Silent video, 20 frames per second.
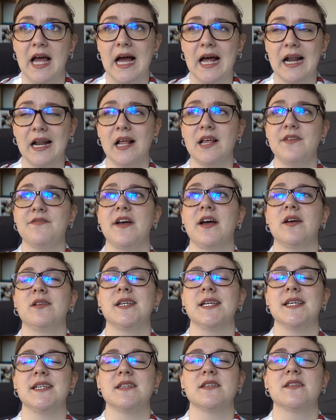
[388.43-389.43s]
and I found
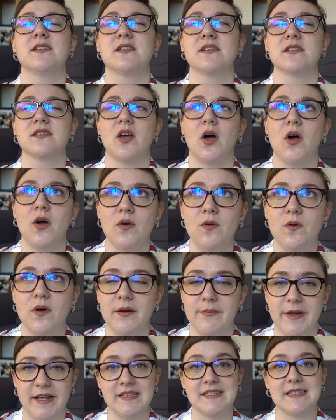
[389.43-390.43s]
it so
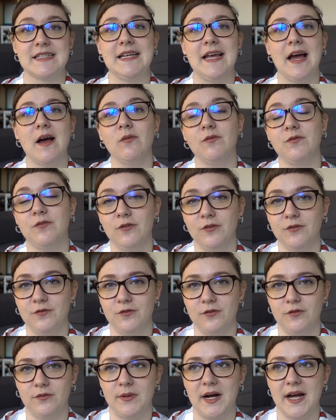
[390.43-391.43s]
immensely helpful
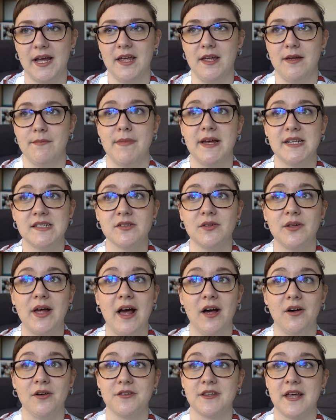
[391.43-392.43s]
for my mental
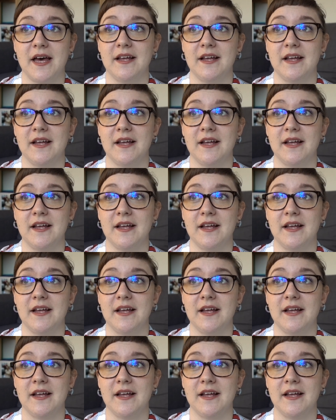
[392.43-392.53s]
health